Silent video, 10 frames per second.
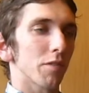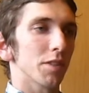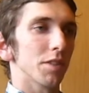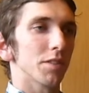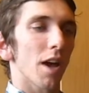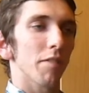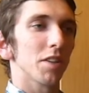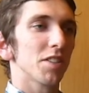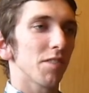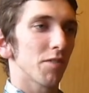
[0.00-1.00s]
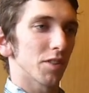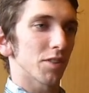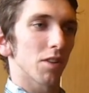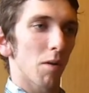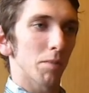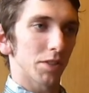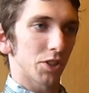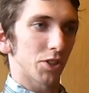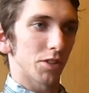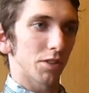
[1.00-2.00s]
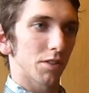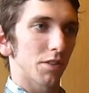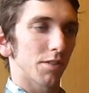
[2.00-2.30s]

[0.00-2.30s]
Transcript: surfaces having different compositions.